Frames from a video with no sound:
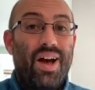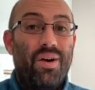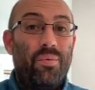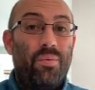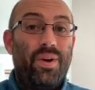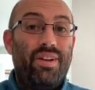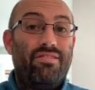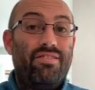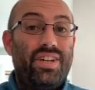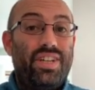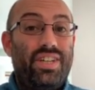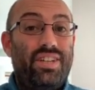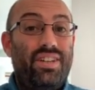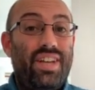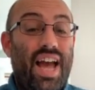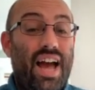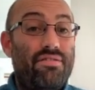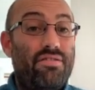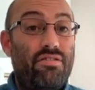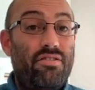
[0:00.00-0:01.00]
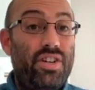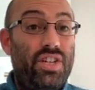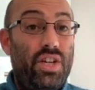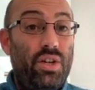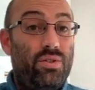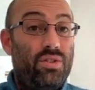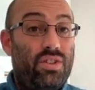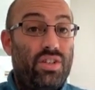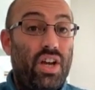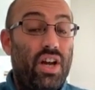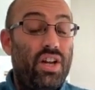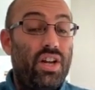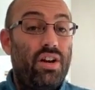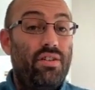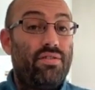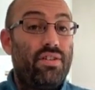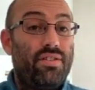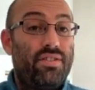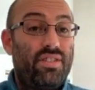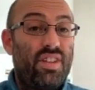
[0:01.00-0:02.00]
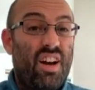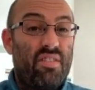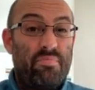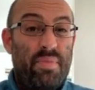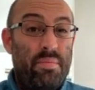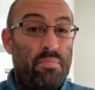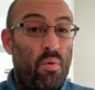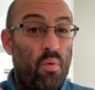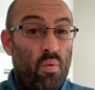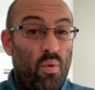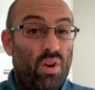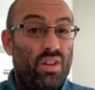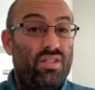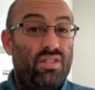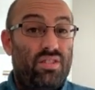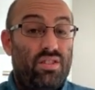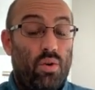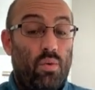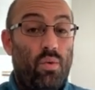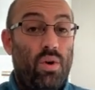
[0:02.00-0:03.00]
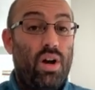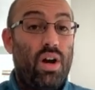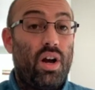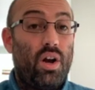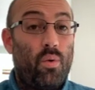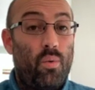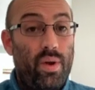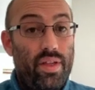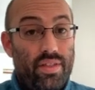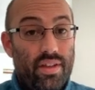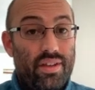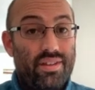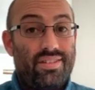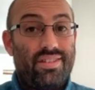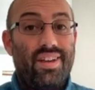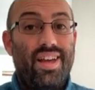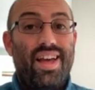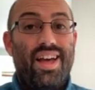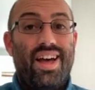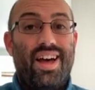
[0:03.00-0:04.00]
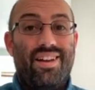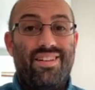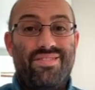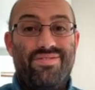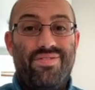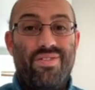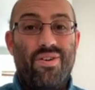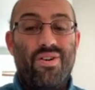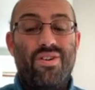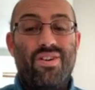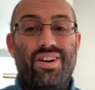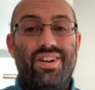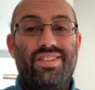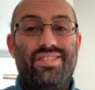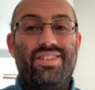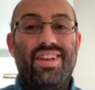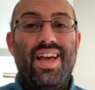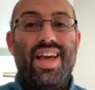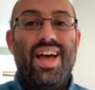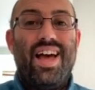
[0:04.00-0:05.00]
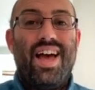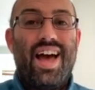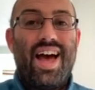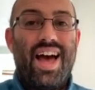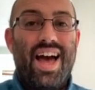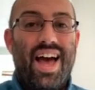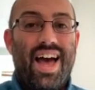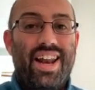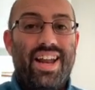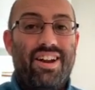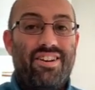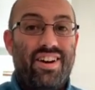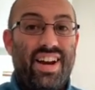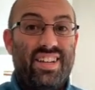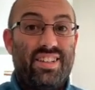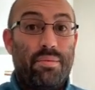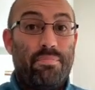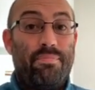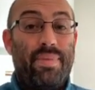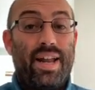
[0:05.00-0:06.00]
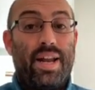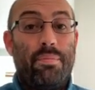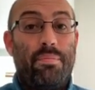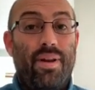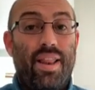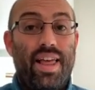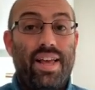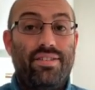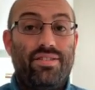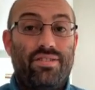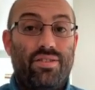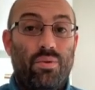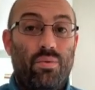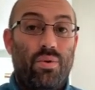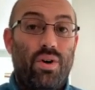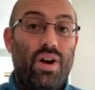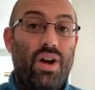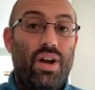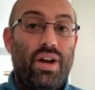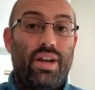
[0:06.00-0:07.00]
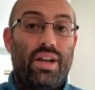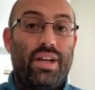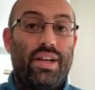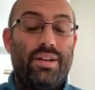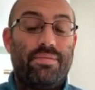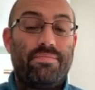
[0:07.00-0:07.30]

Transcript: We have a reduced turnover of staff. People want to work with us and for us, and it creates a better place to work.